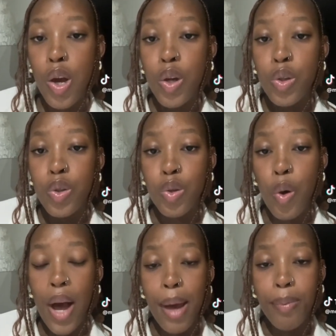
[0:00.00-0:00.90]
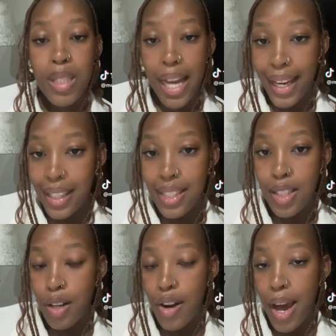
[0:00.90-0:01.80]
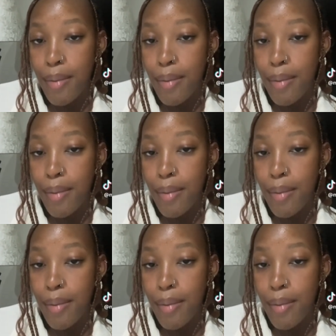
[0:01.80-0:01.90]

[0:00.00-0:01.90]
So apps like Instagram and